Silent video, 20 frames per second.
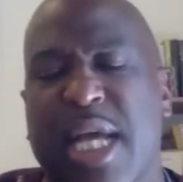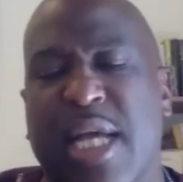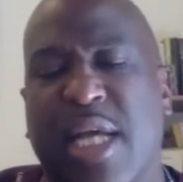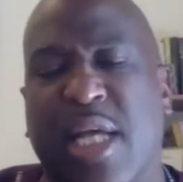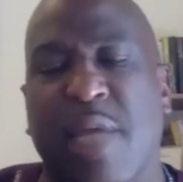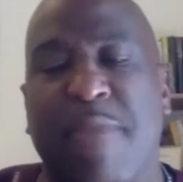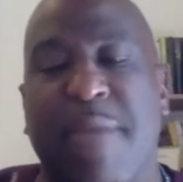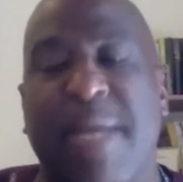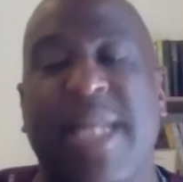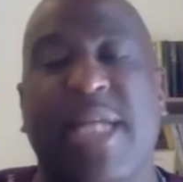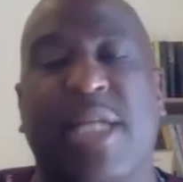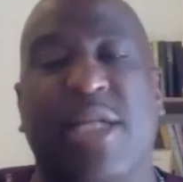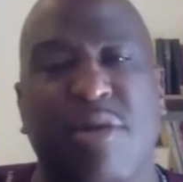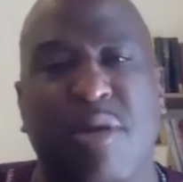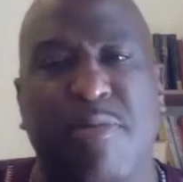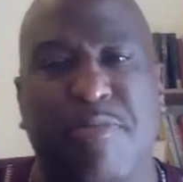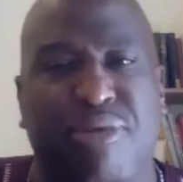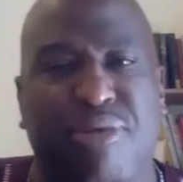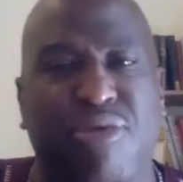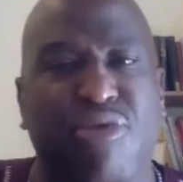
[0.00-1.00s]
committed to
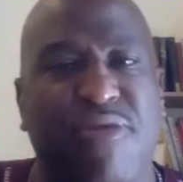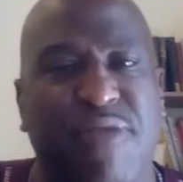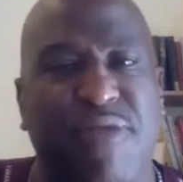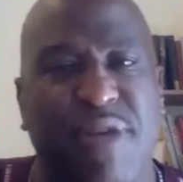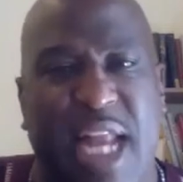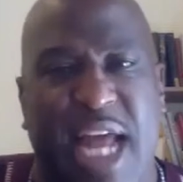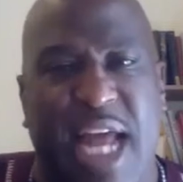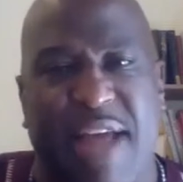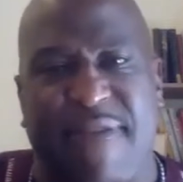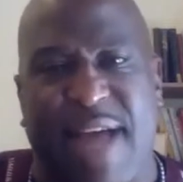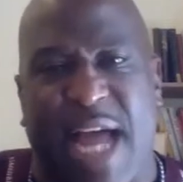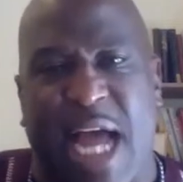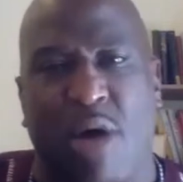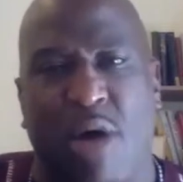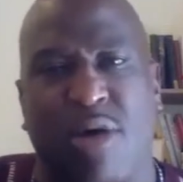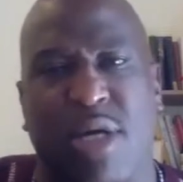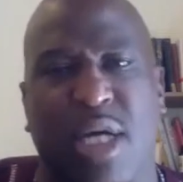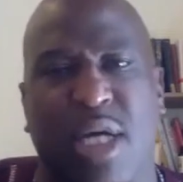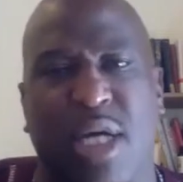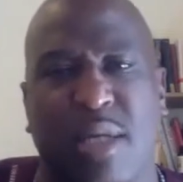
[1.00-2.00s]
improving the life
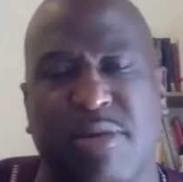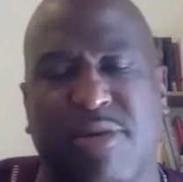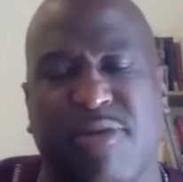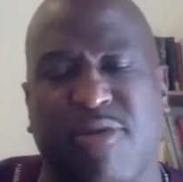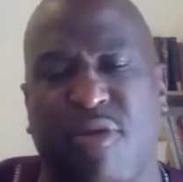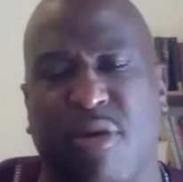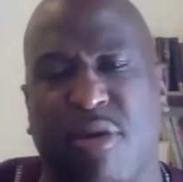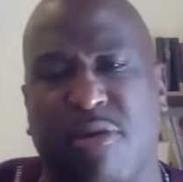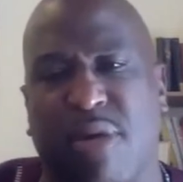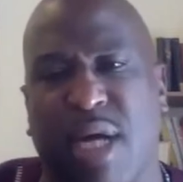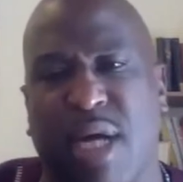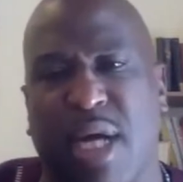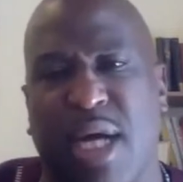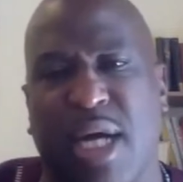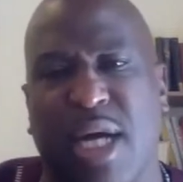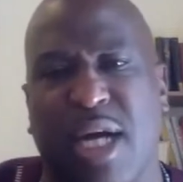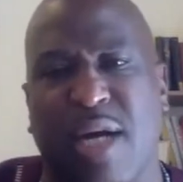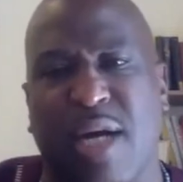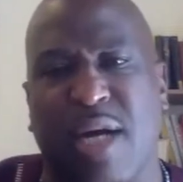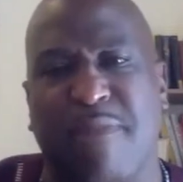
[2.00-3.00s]
outcomes for
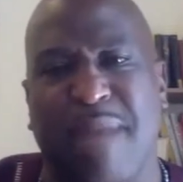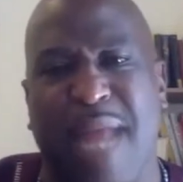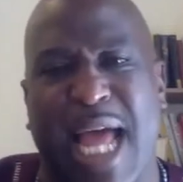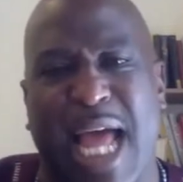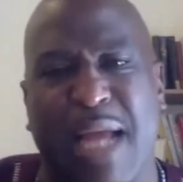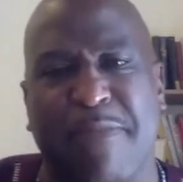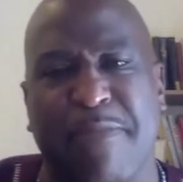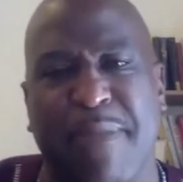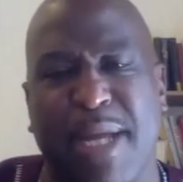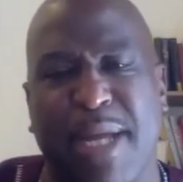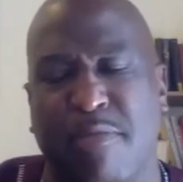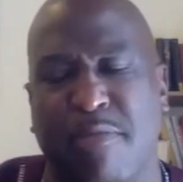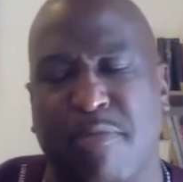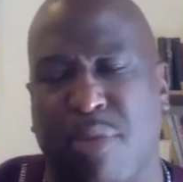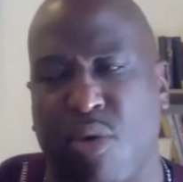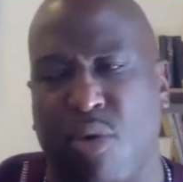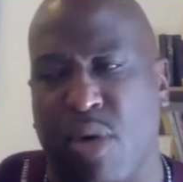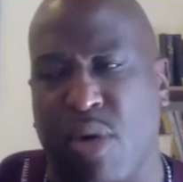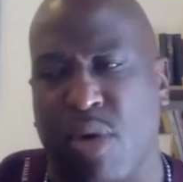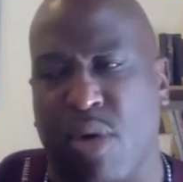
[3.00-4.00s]
Black men and
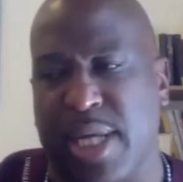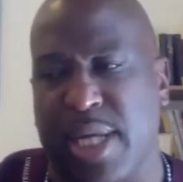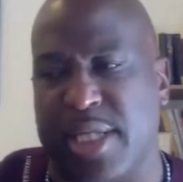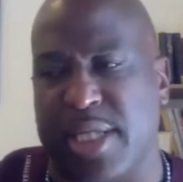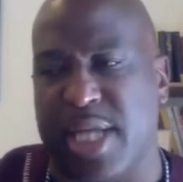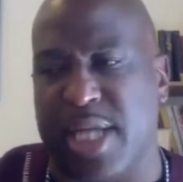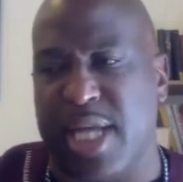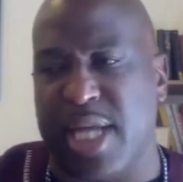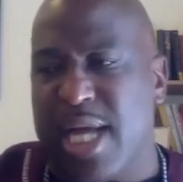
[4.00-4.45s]
boys.